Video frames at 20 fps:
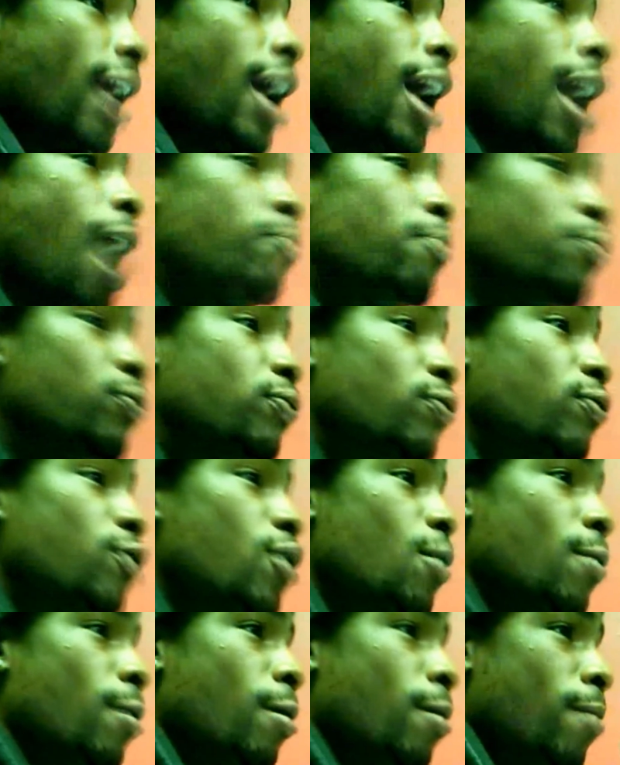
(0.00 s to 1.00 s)
I
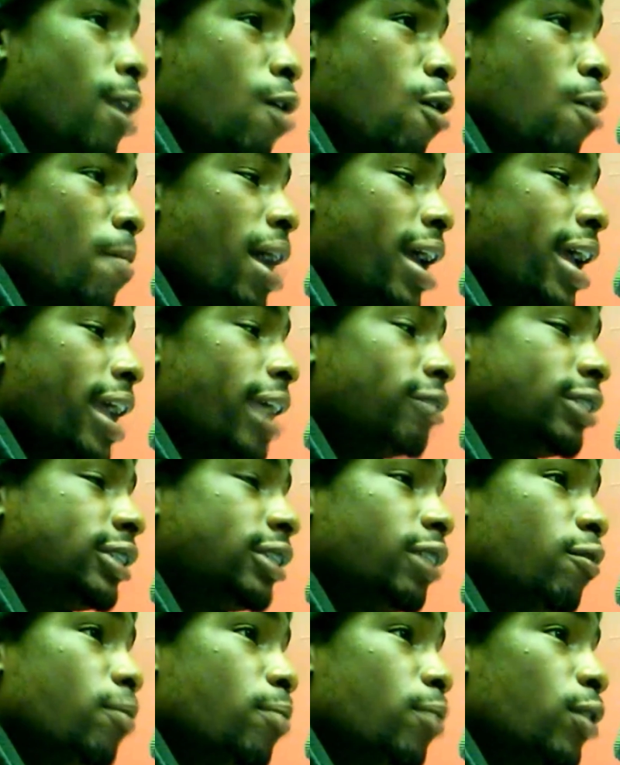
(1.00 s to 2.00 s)
performed on my
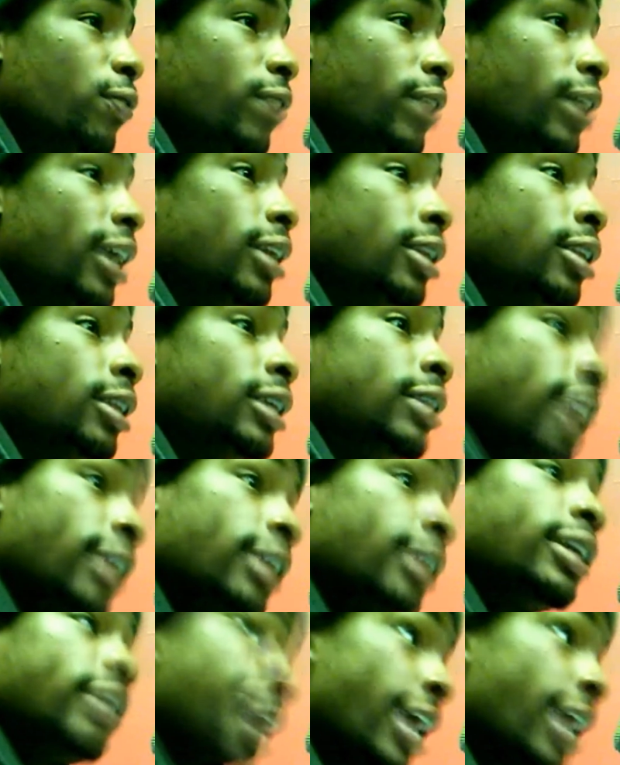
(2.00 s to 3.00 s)
18th birthday, the
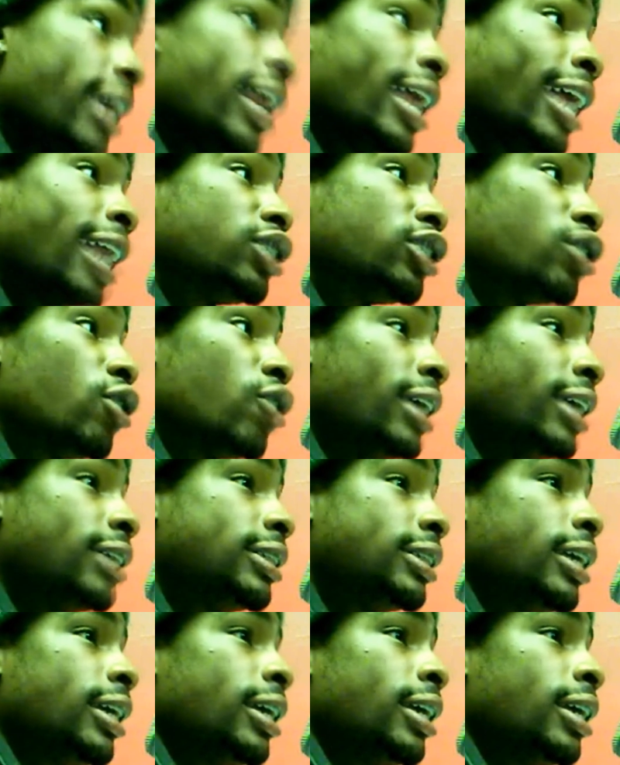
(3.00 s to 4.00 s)
day that I turned
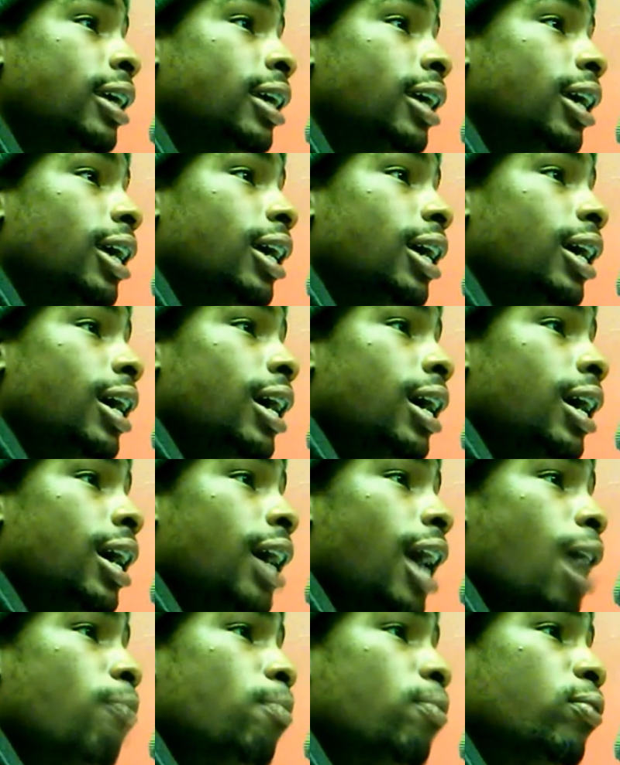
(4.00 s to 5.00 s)
18.
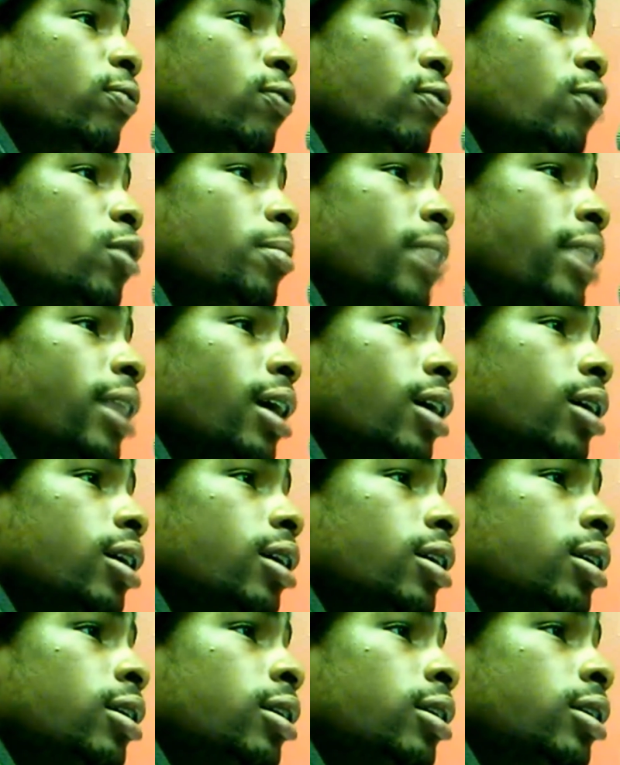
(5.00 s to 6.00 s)
I performed at
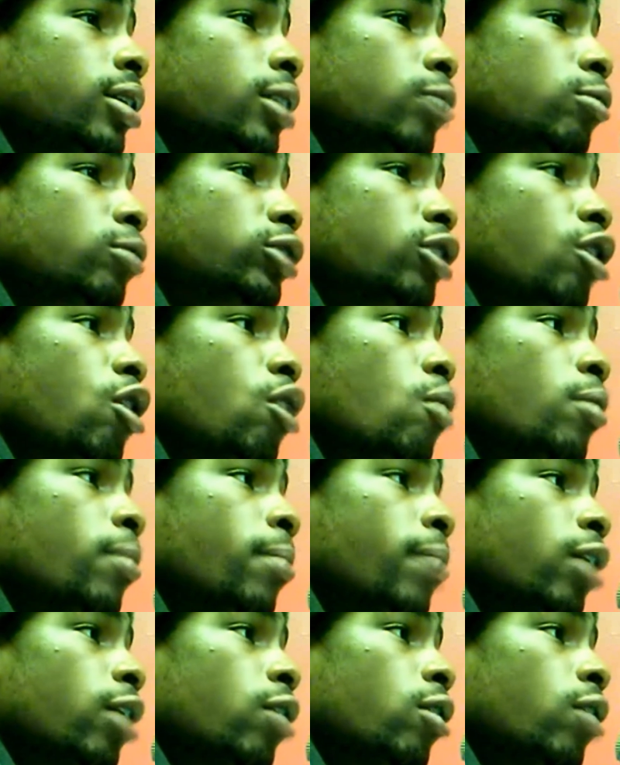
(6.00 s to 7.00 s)
it was an
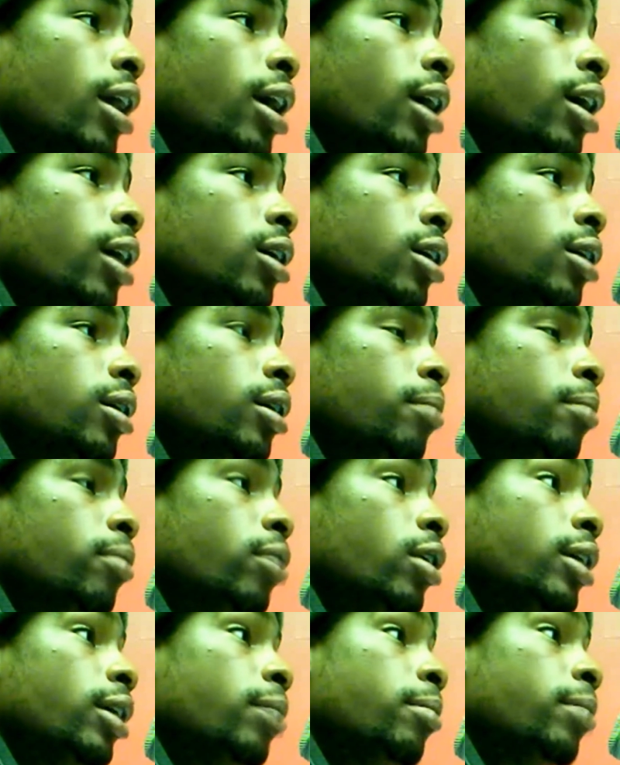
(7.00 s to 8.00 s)
open mic in
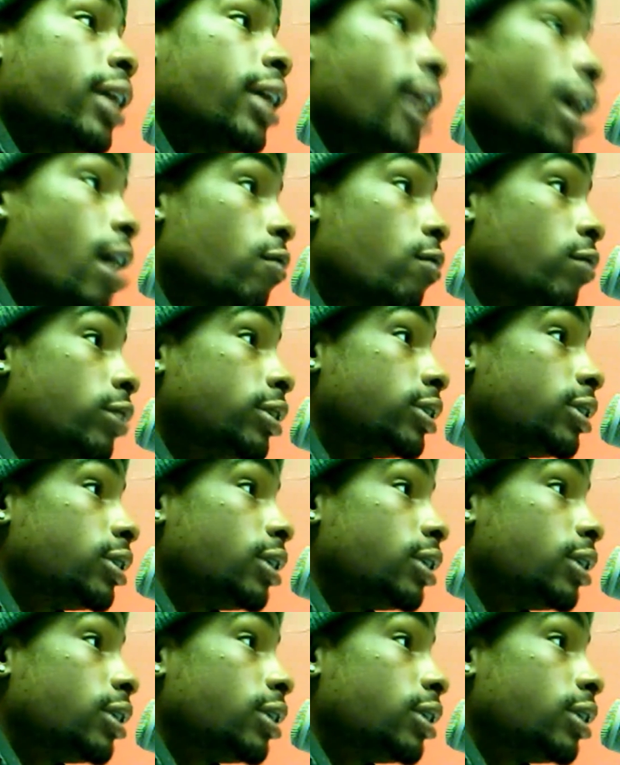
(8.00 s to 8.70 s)
Bohemian Caverns.